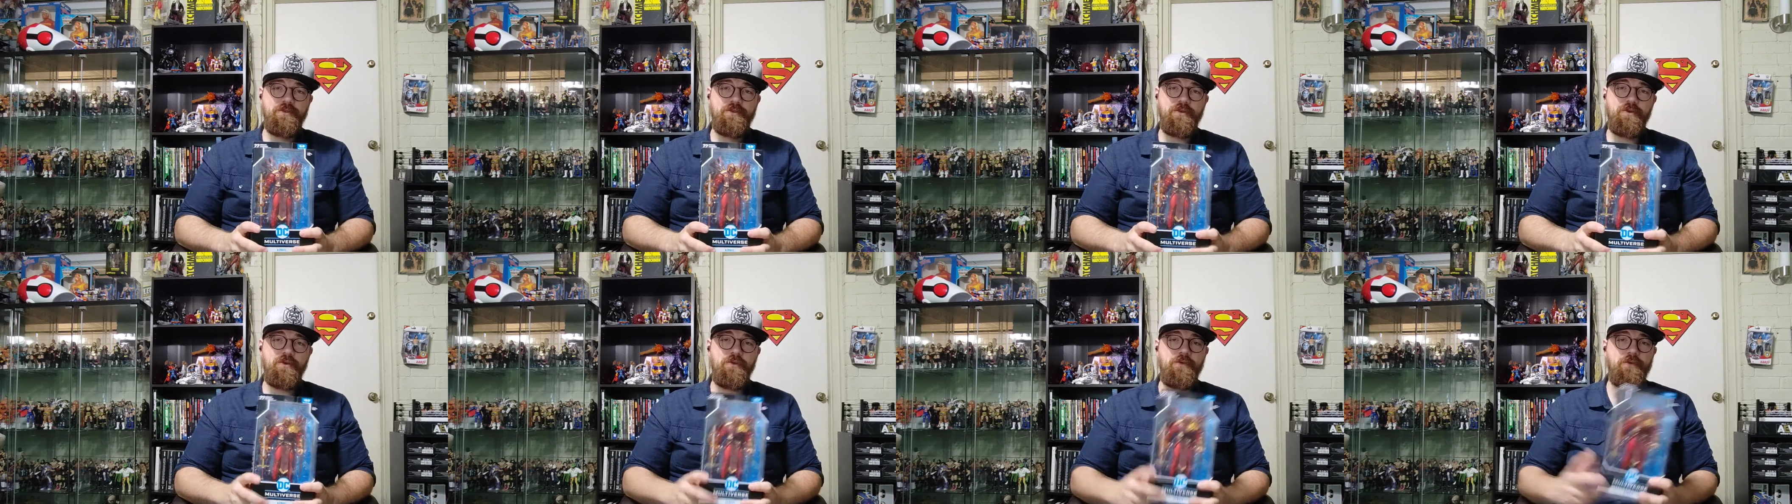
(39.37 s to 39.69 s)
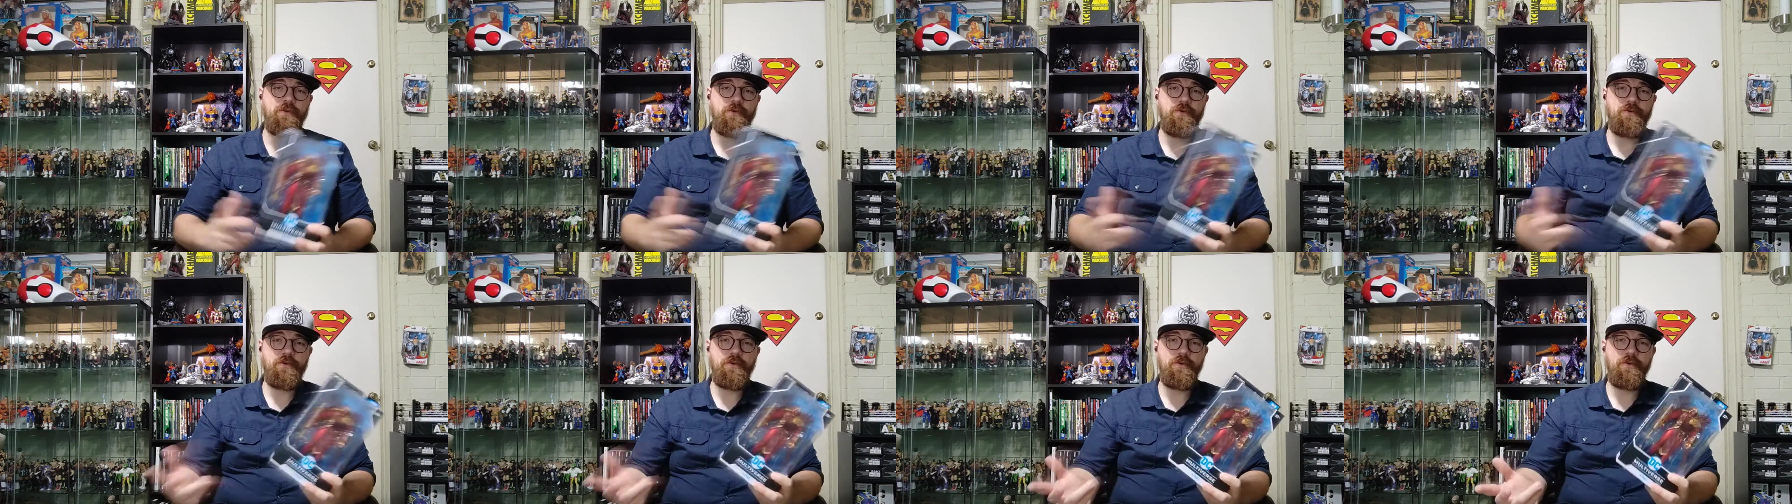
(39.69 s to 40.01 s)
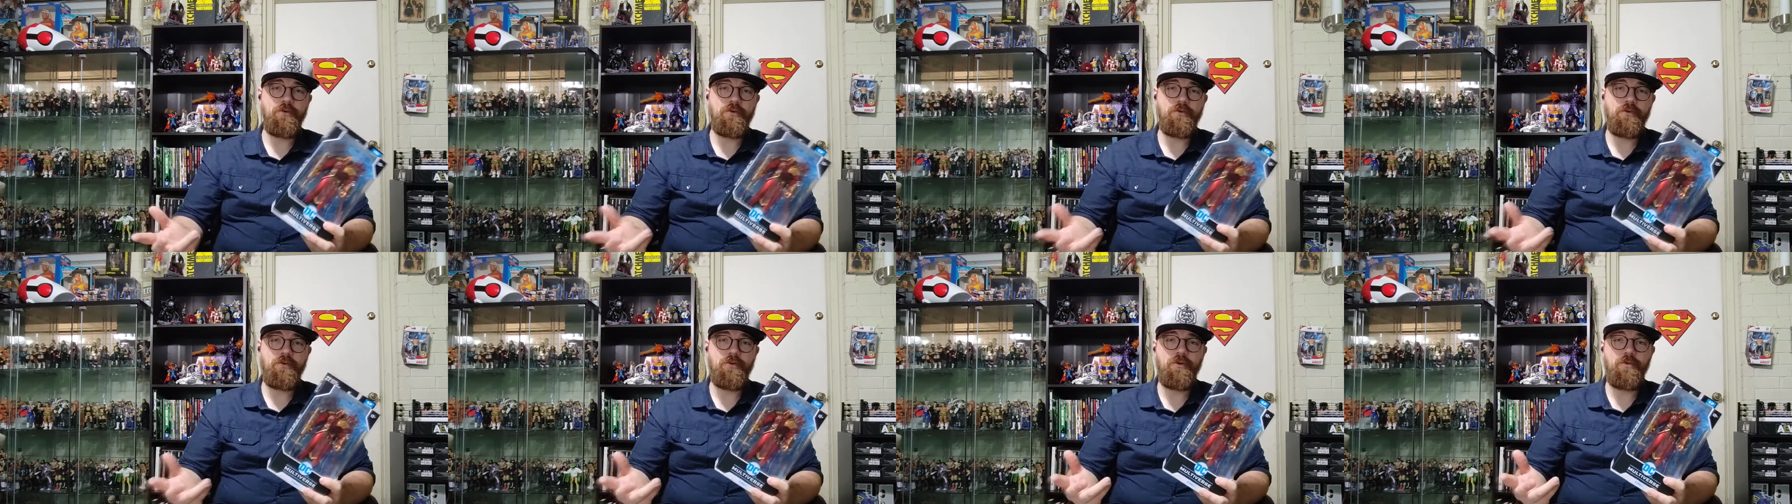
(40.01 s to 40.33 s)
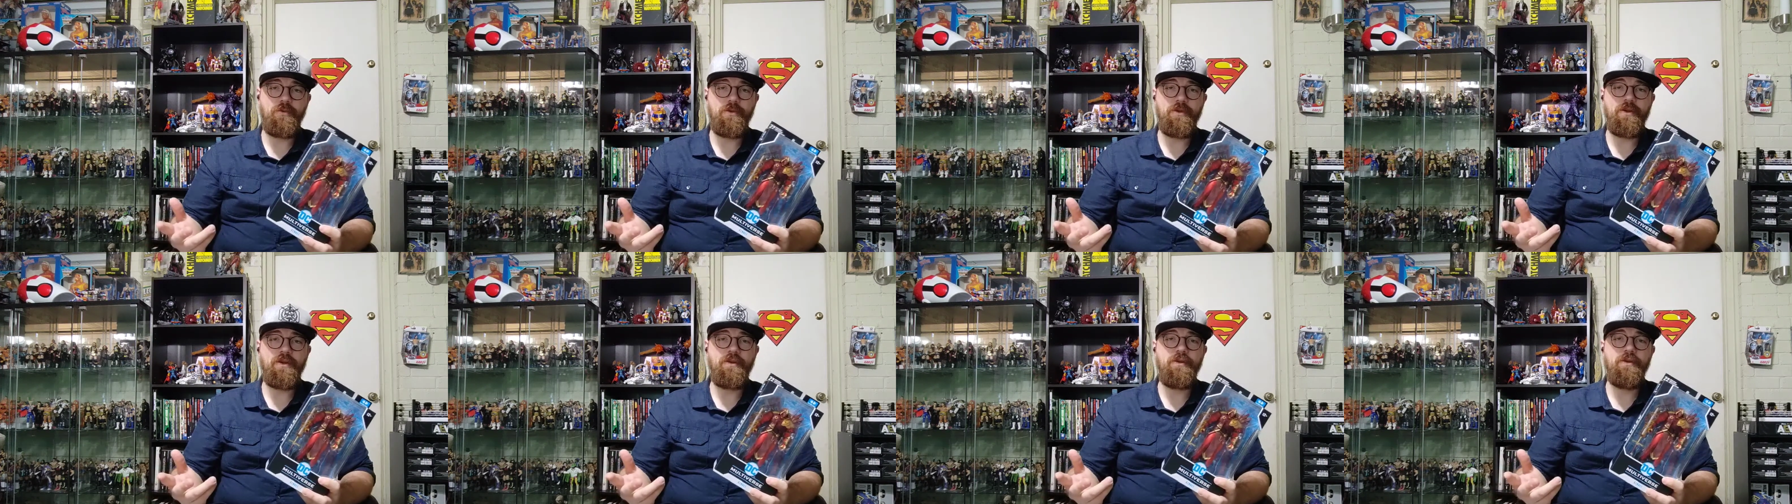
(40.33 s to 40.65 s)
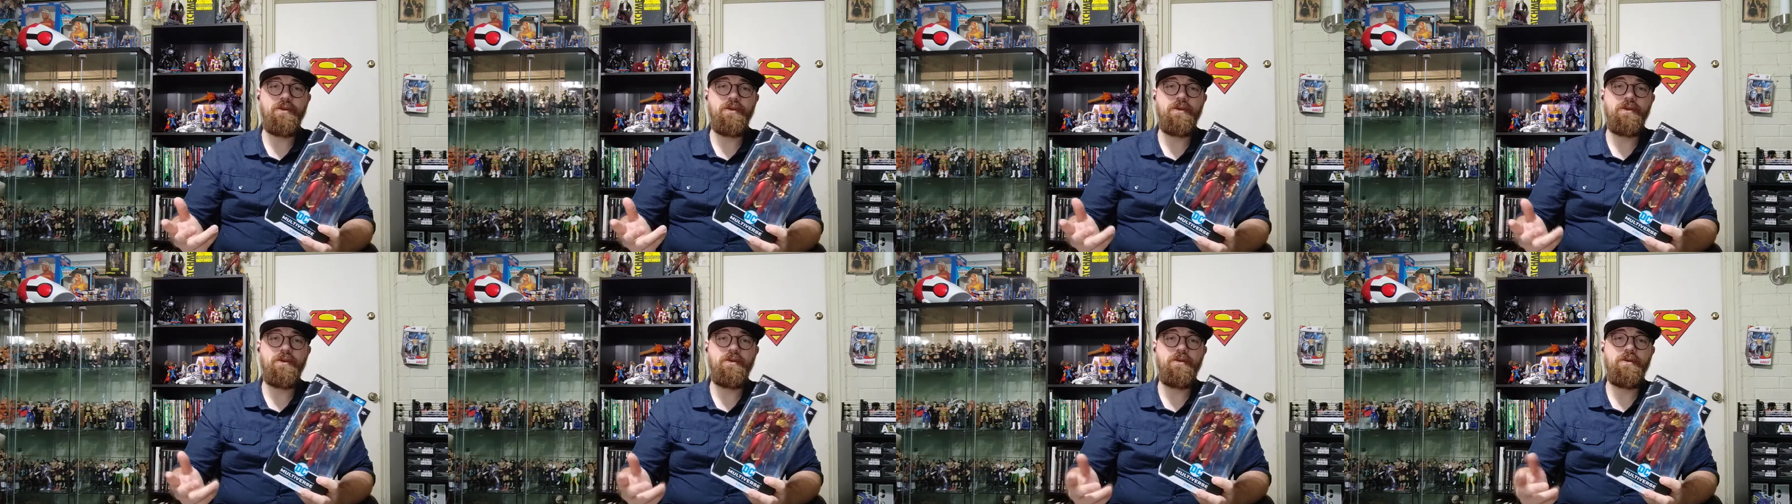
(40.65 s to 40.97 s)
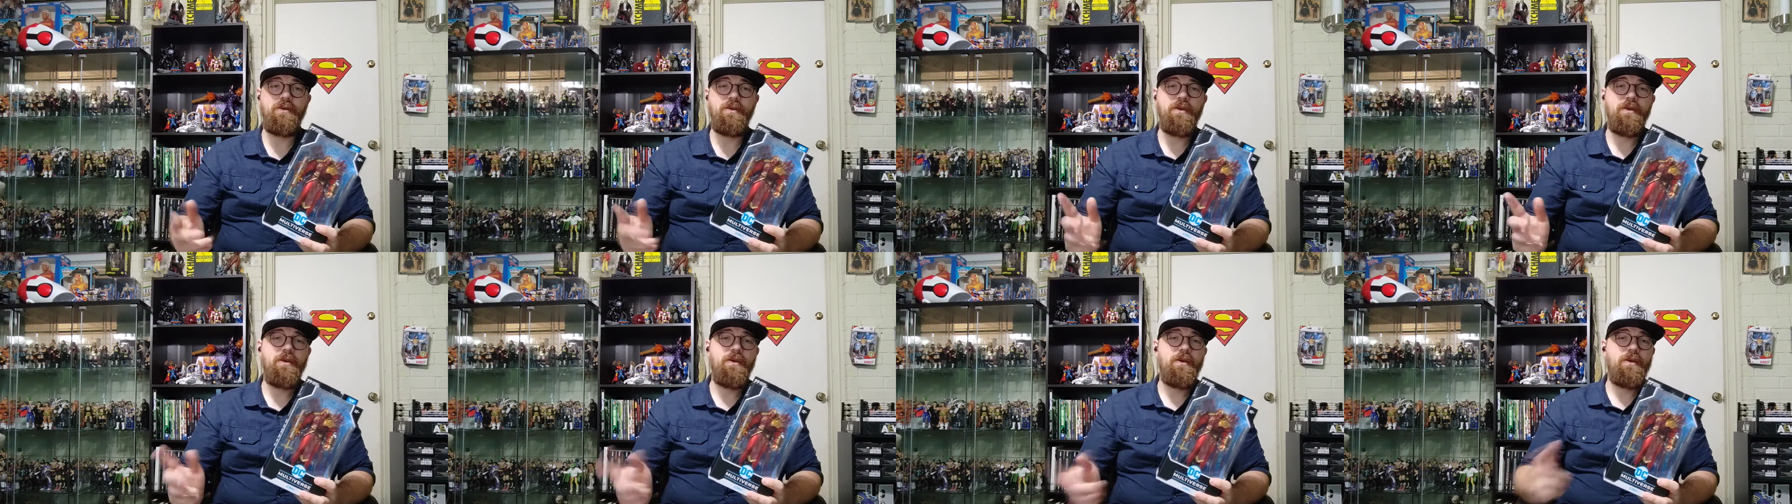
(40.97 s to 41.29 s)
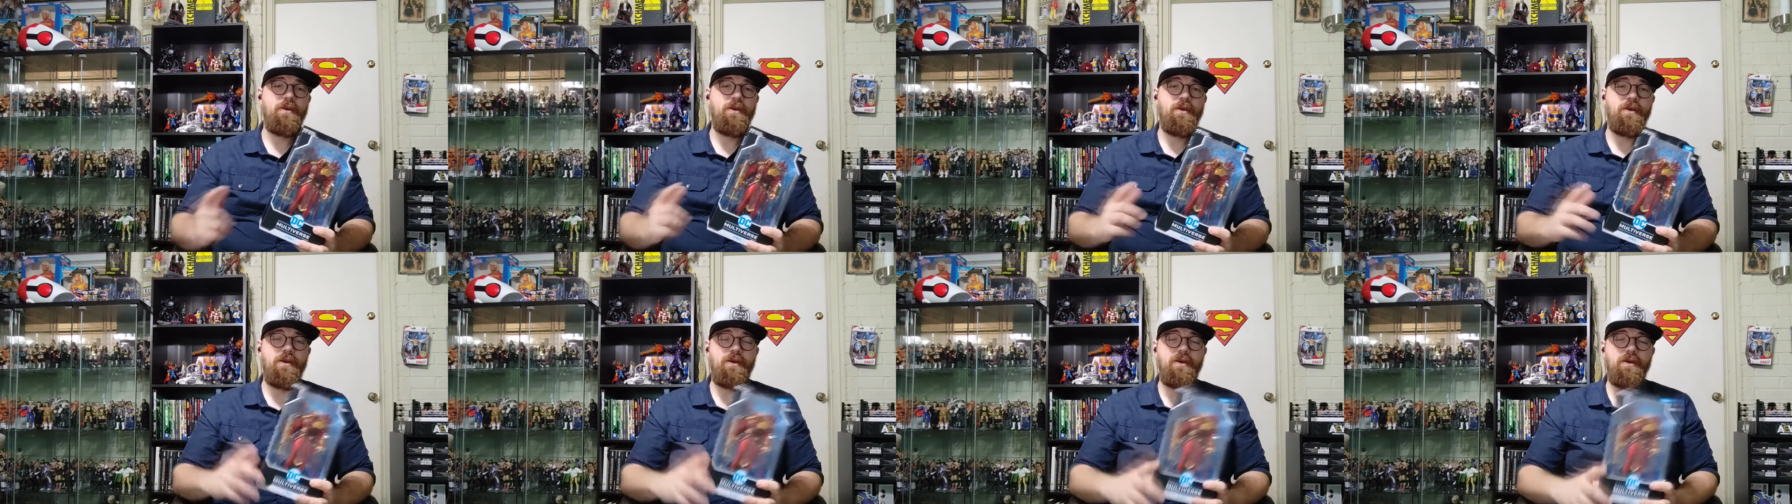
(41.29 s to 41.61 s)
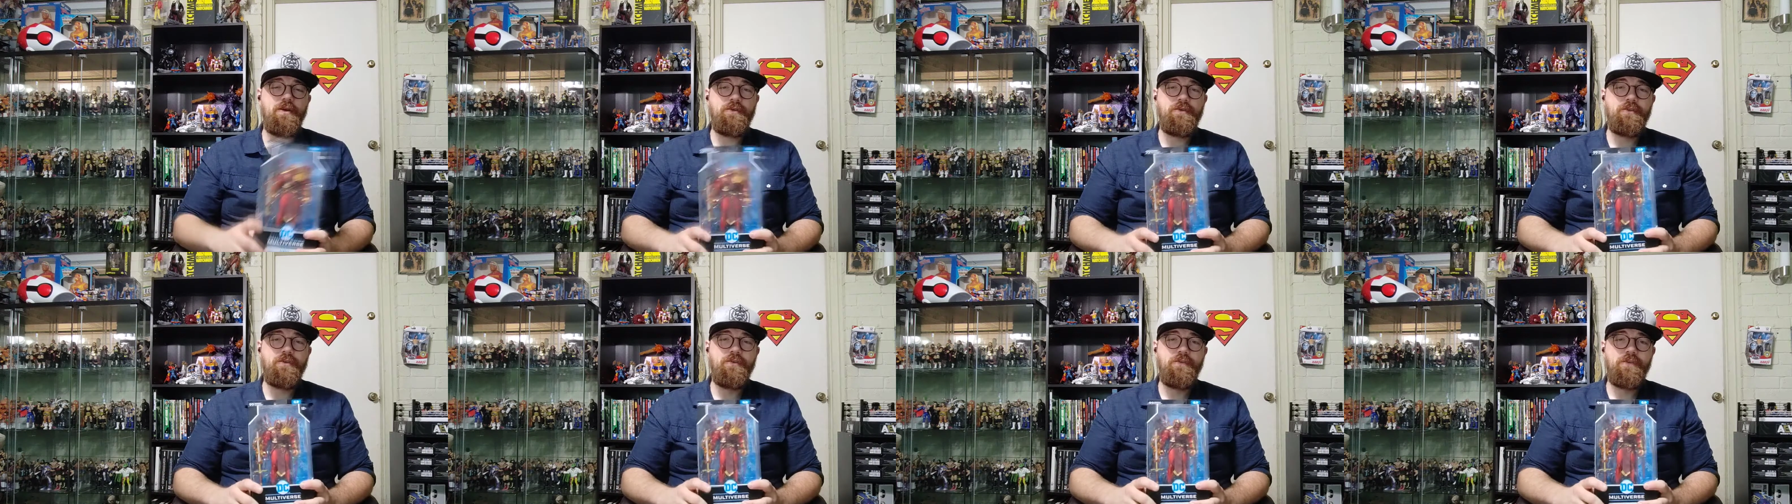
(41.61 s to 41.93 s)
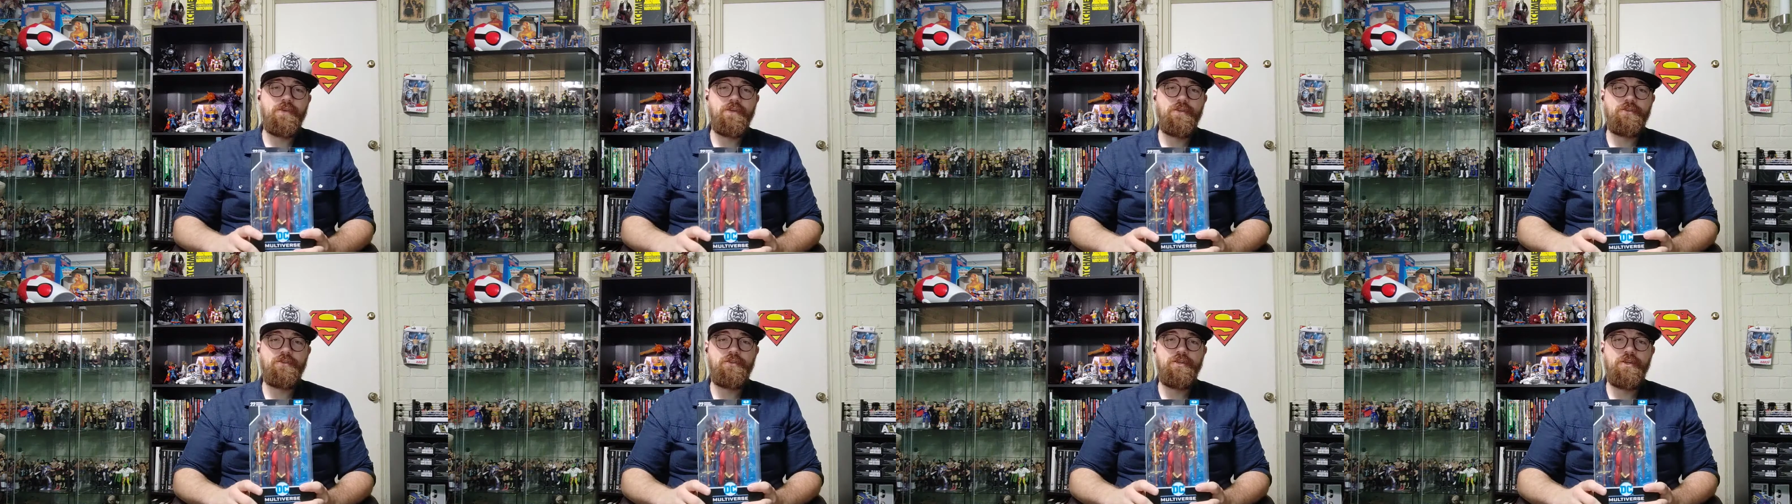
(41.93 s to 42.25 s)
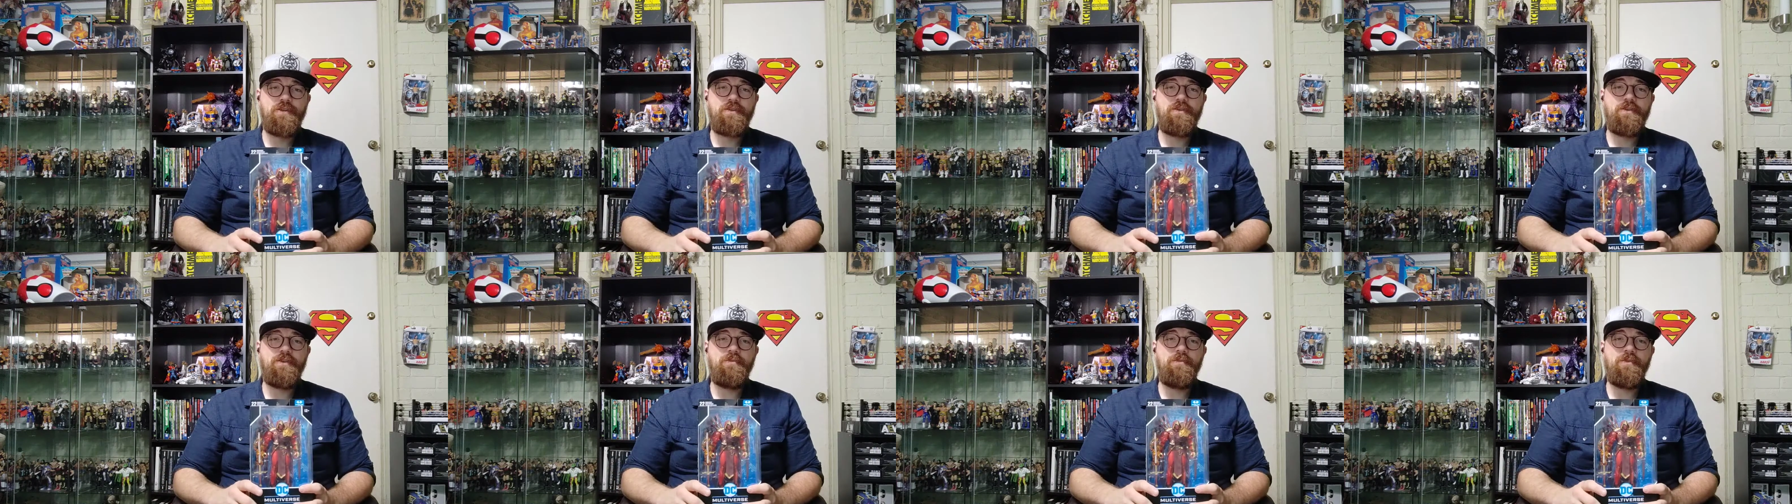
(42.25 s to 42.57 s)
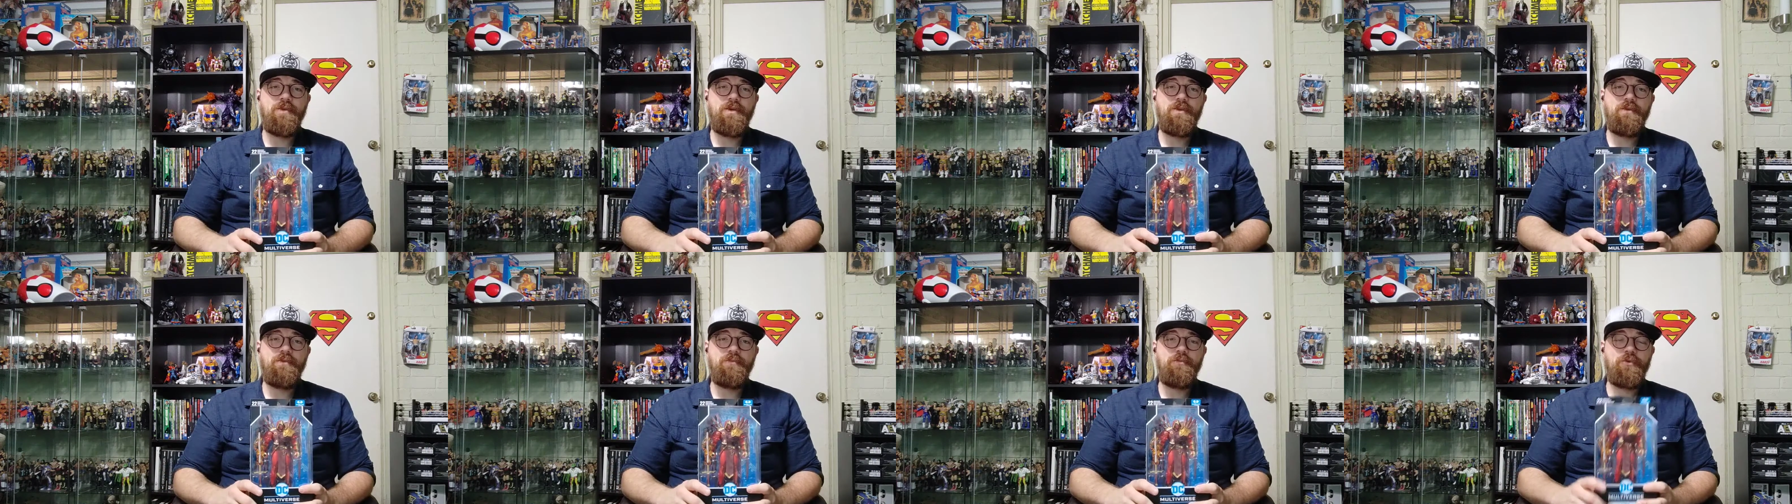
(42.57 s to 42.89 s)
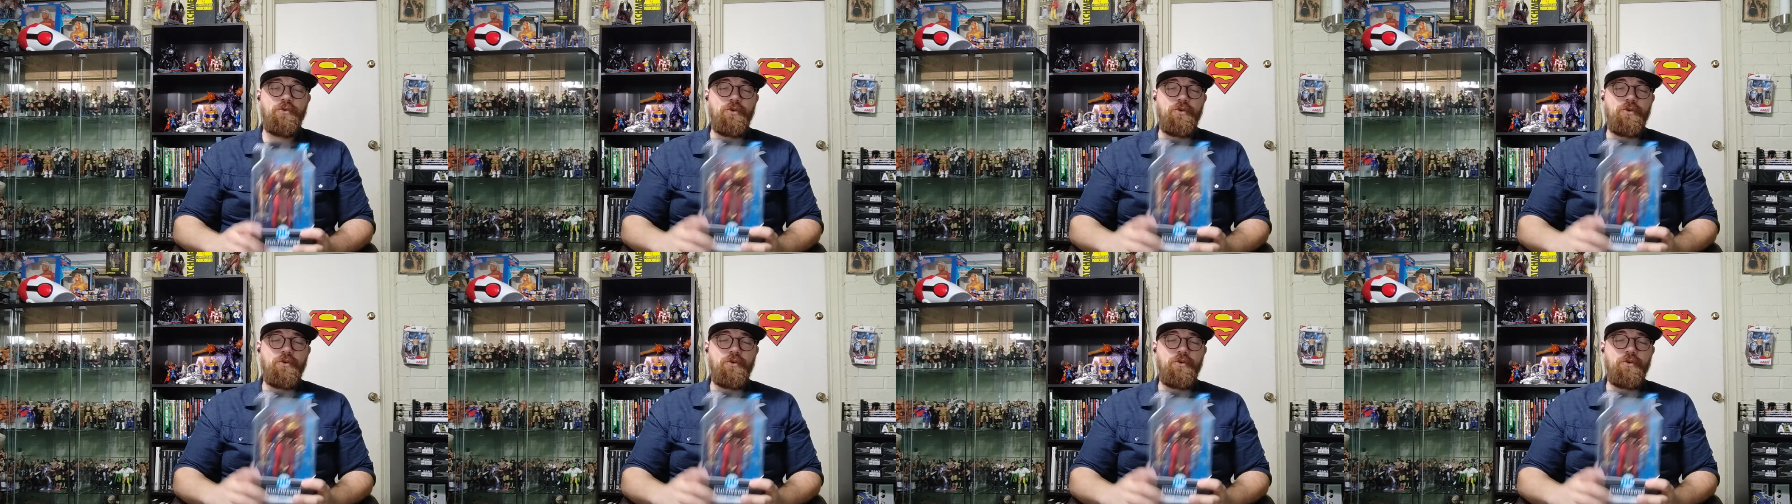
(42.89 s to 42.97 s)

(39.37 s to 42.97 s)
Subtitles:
So if you're in the Oklahoma area, don't forget to check them out.